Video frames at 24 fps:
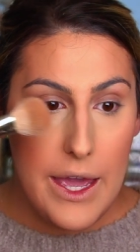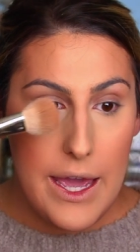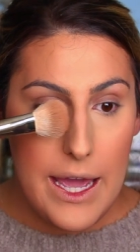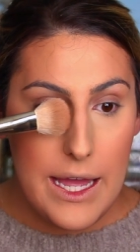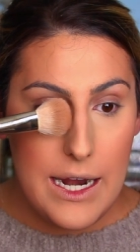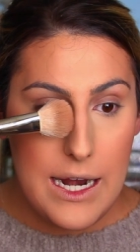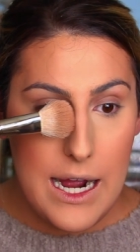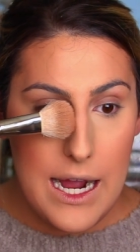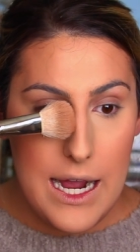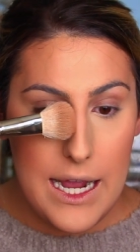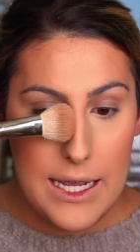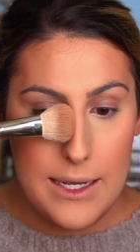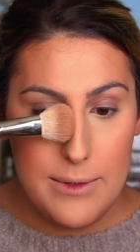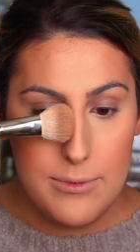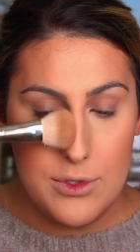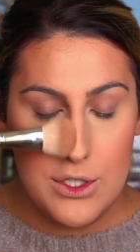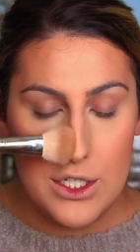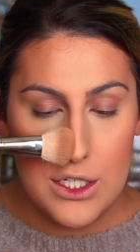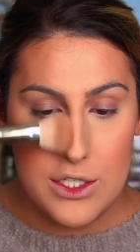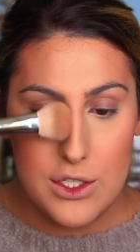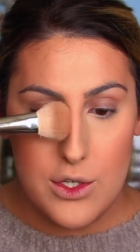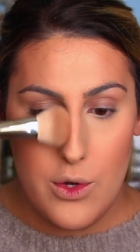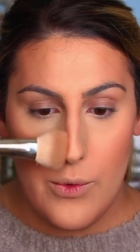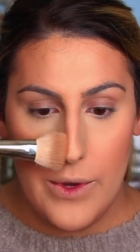And I am
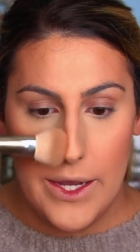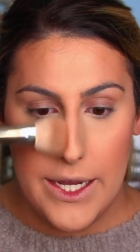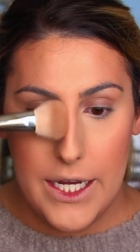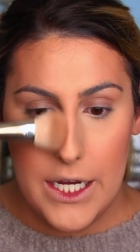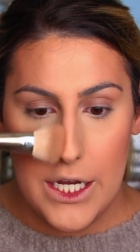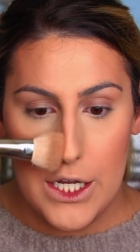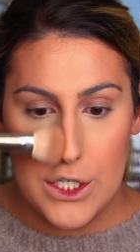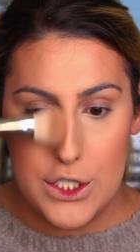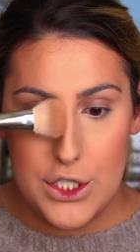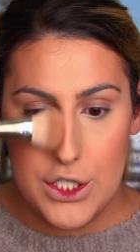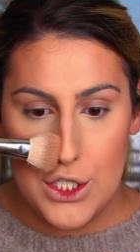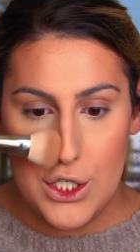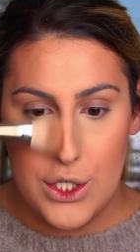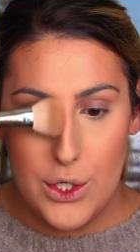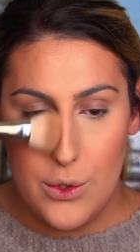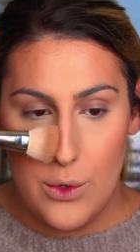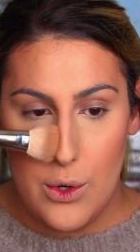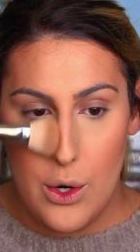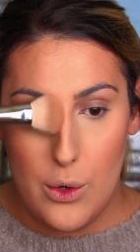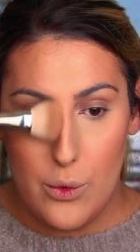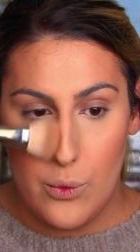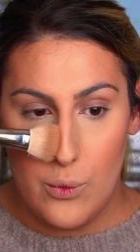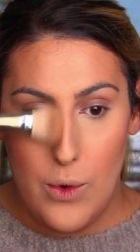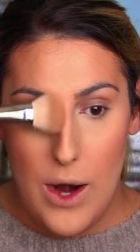just going to
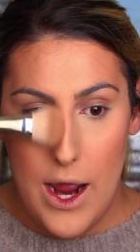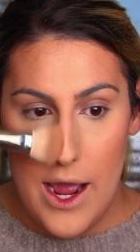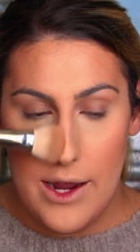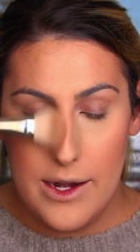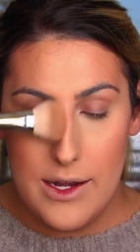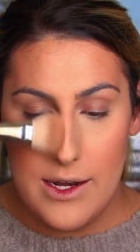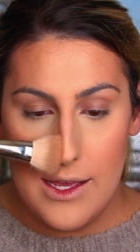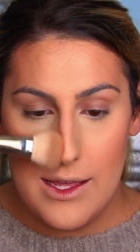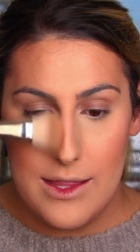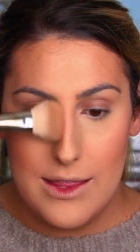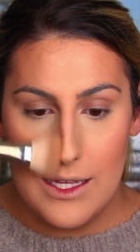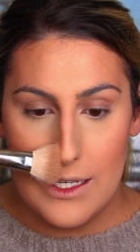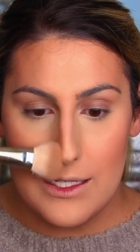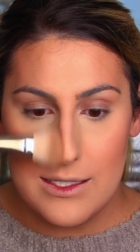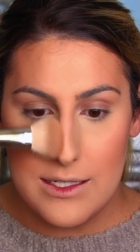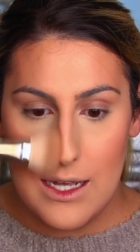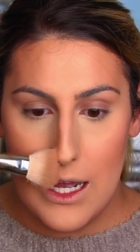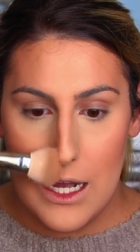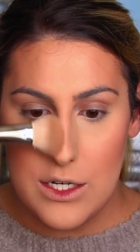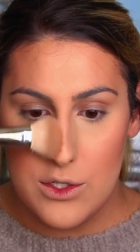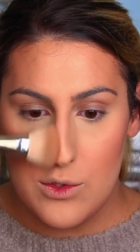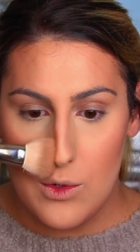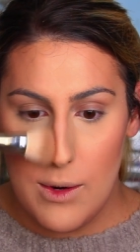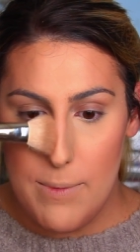run this
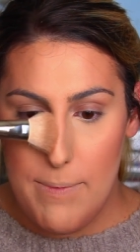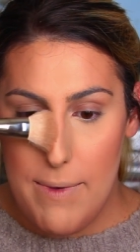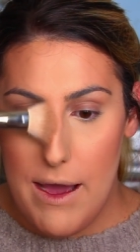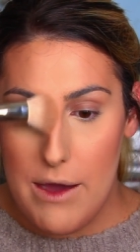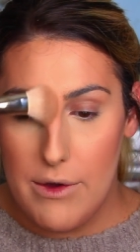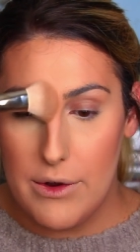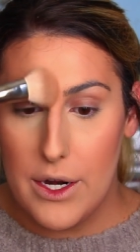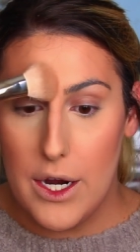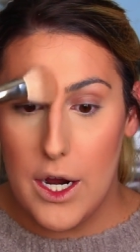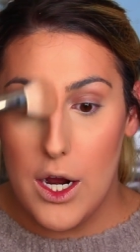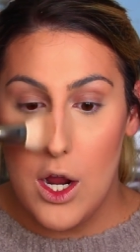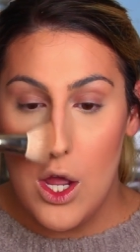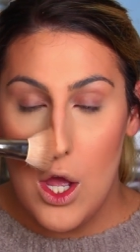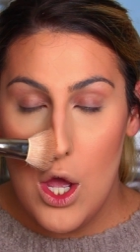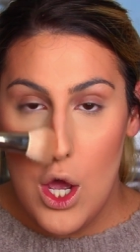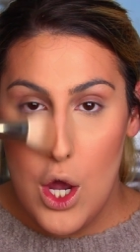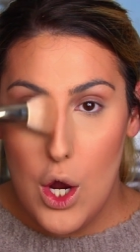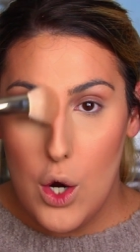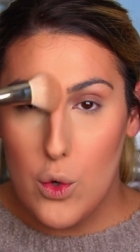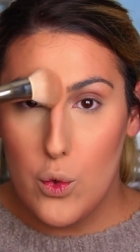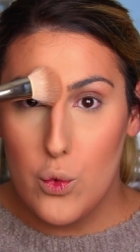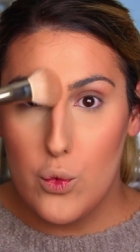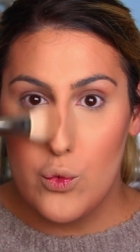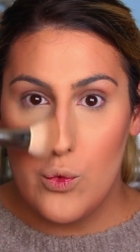contour powder
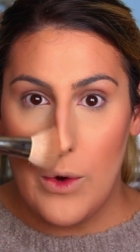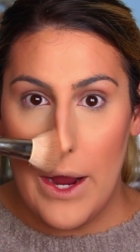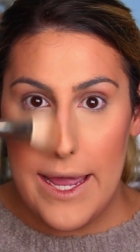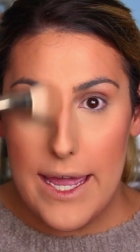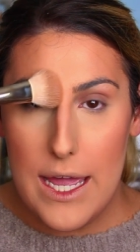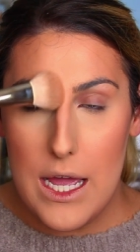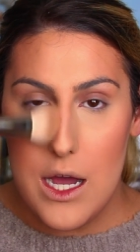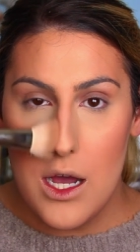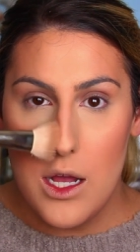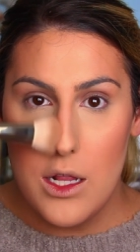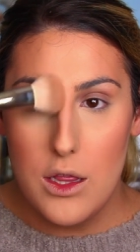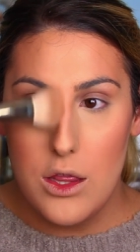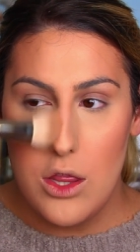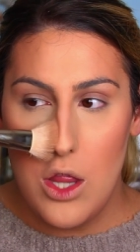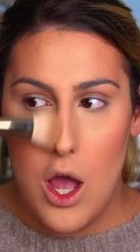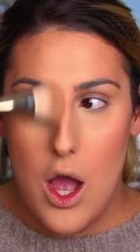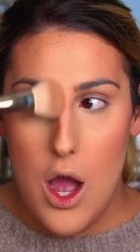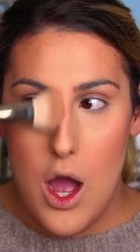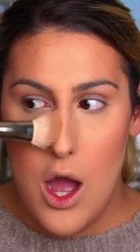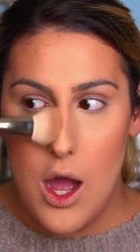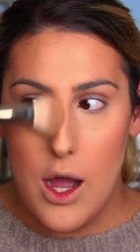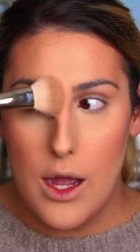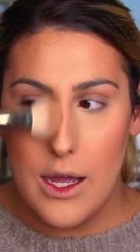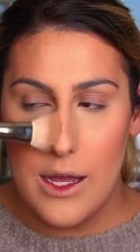right
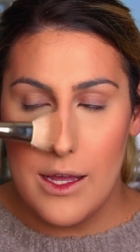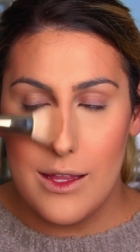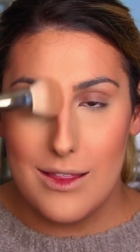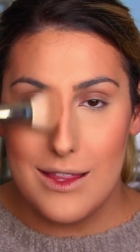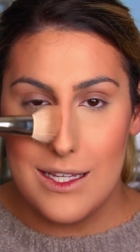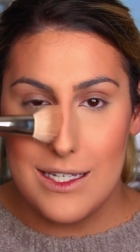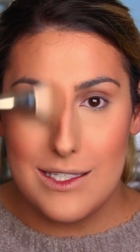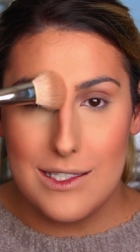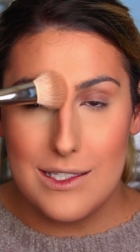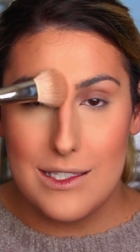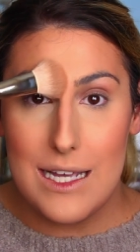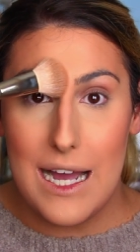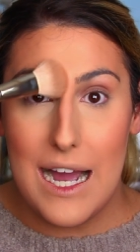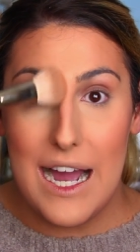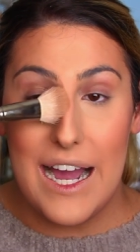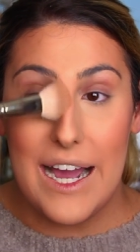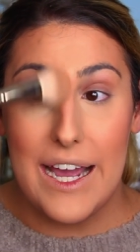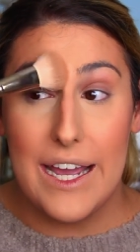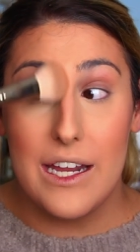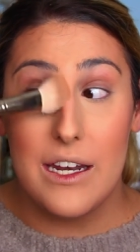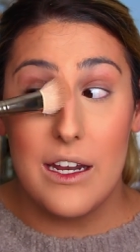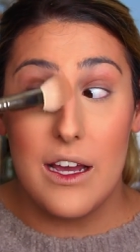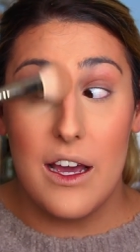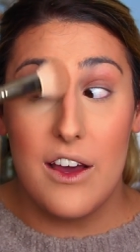along the
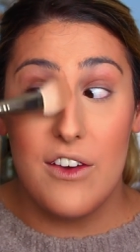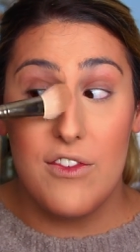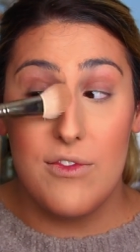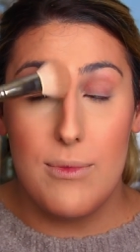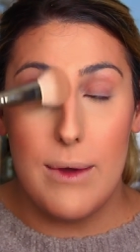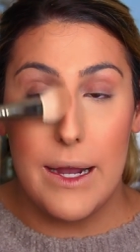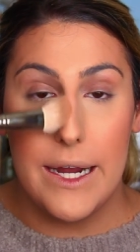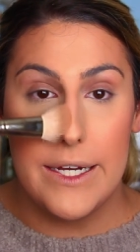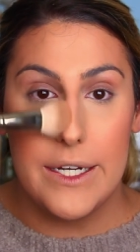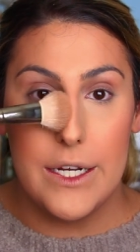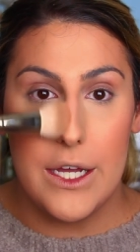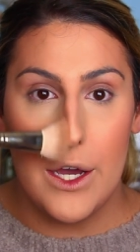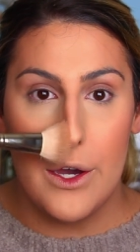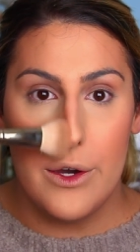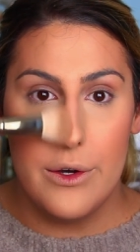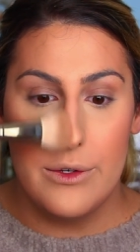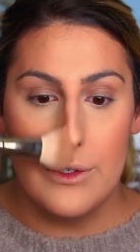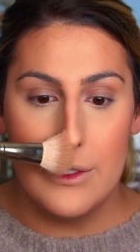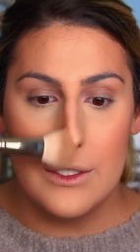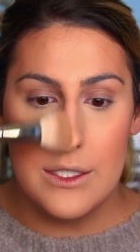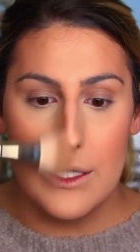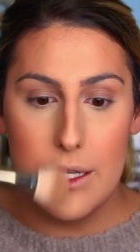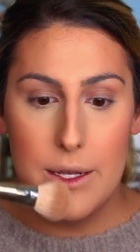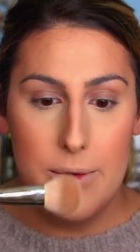side of my
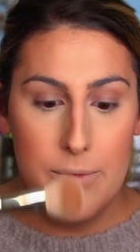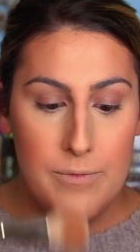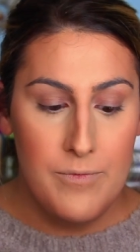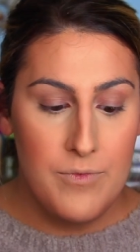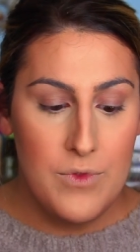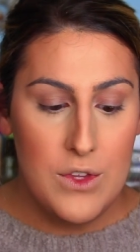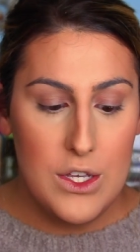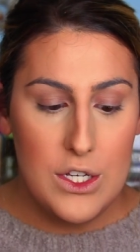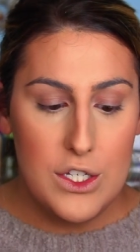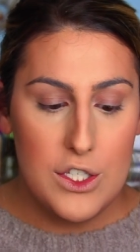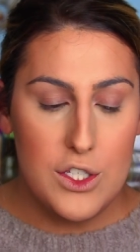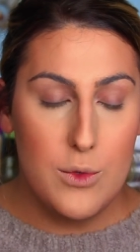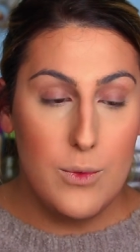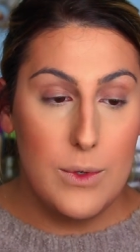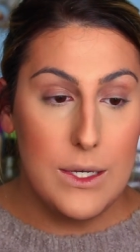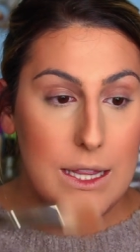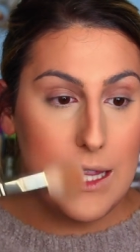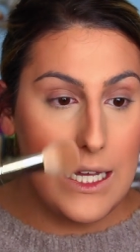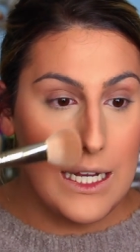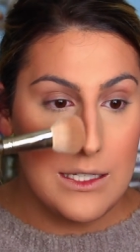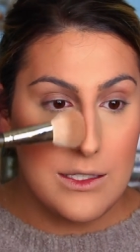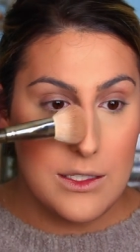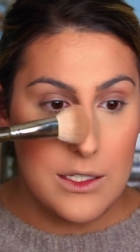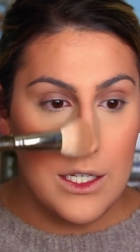nose. So
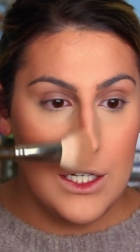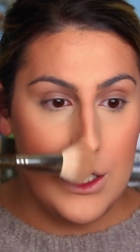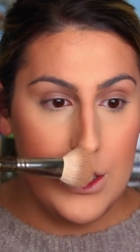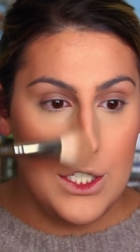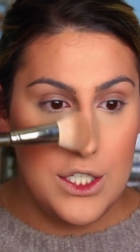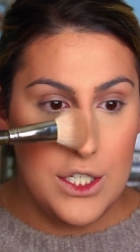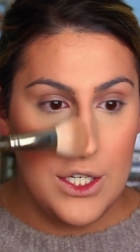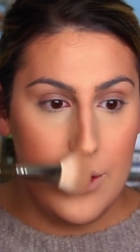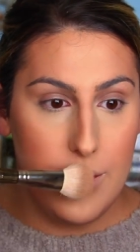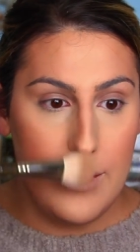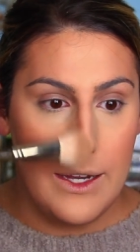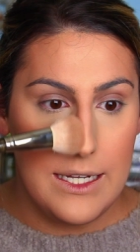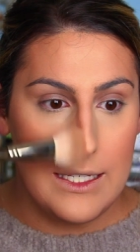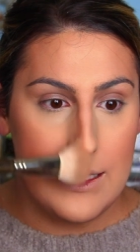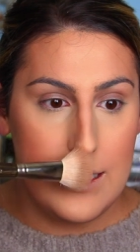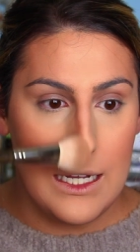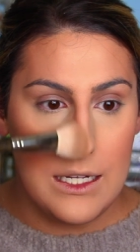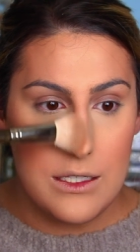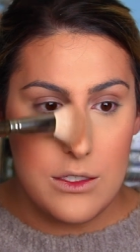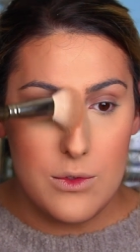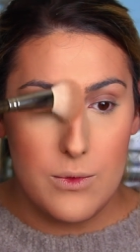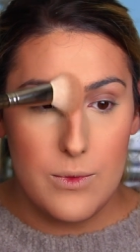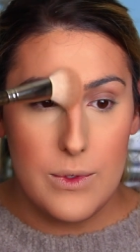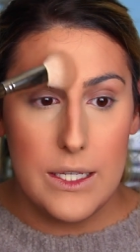what that's going to do is
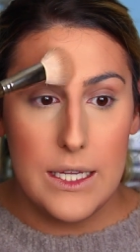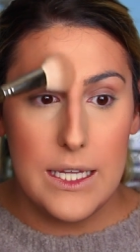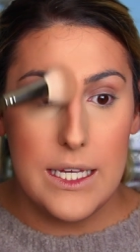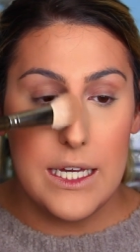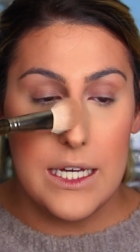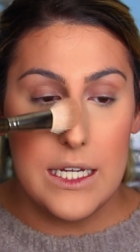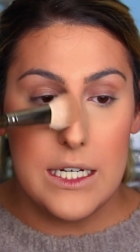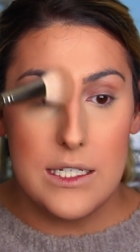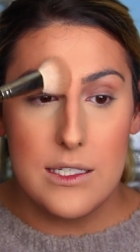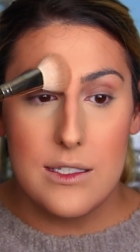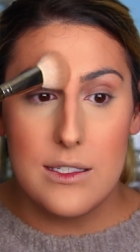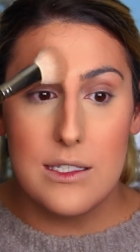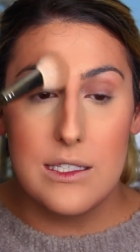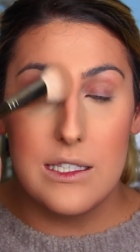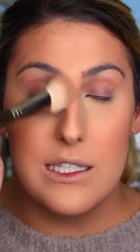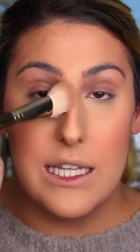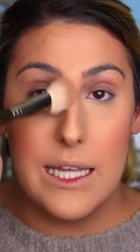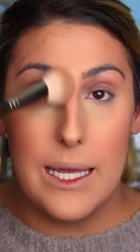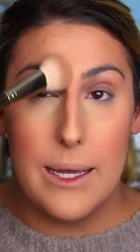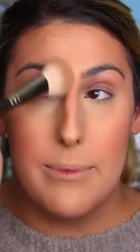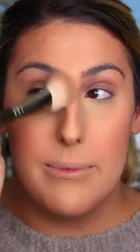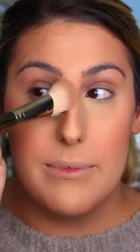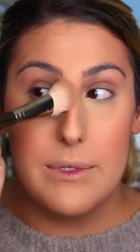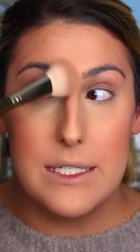that's really going to
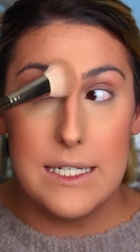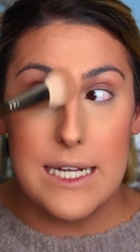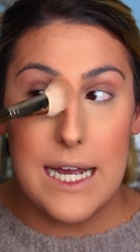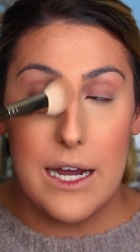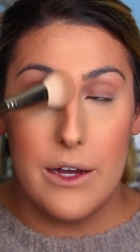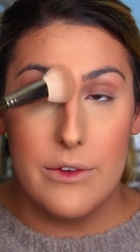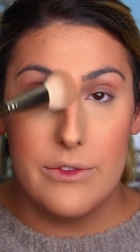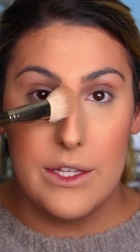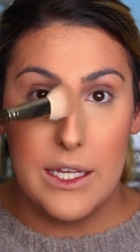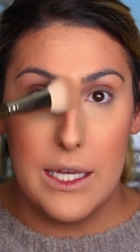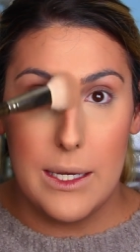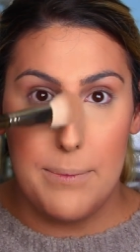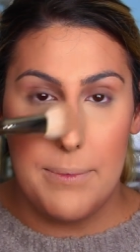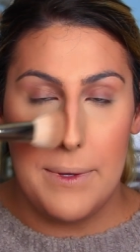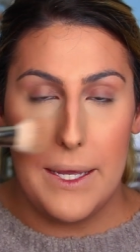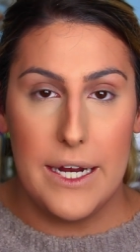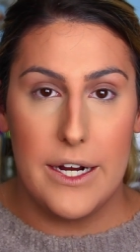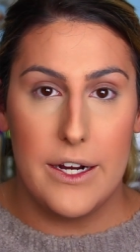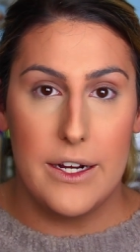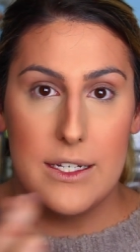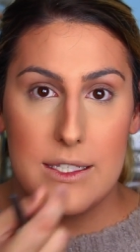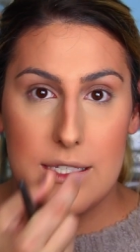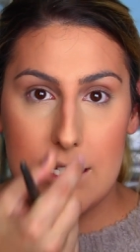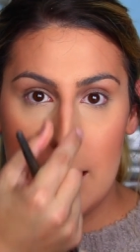slim down the
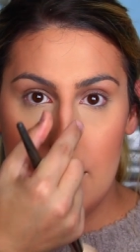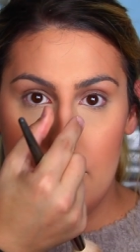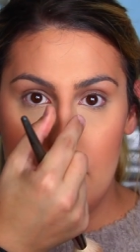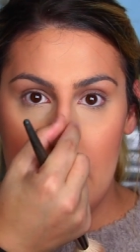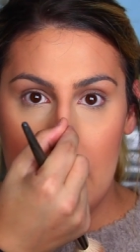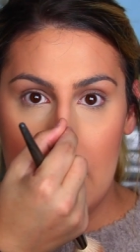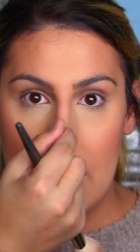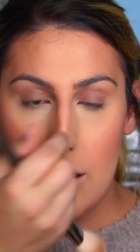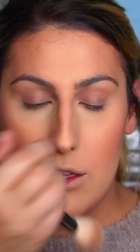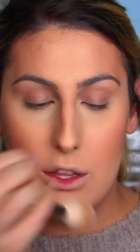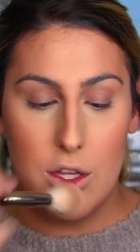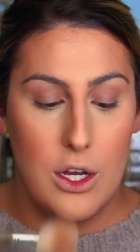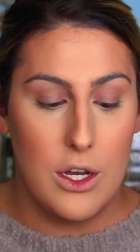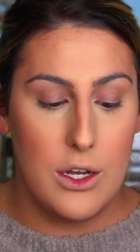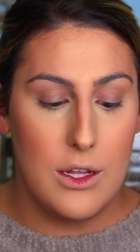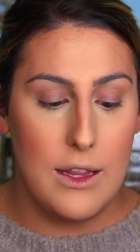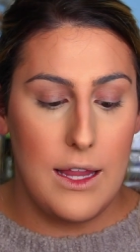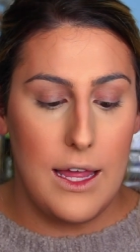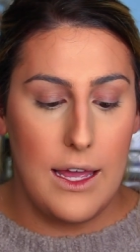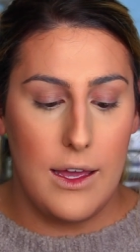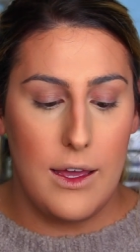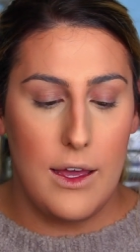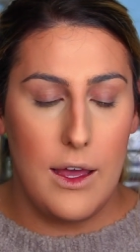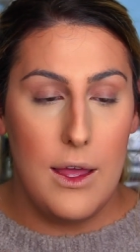appearance and make it look
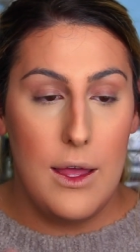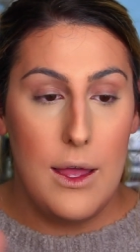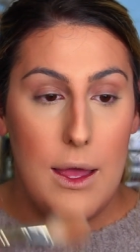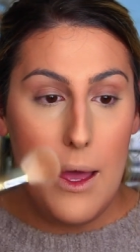like